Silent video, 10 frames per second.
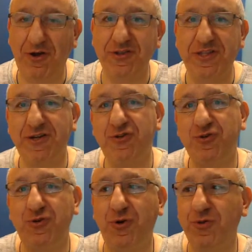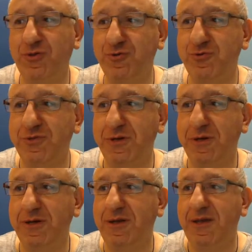until you go through
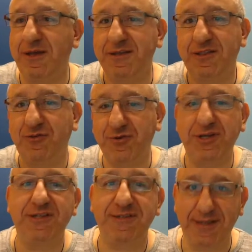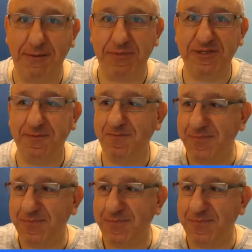the three steps.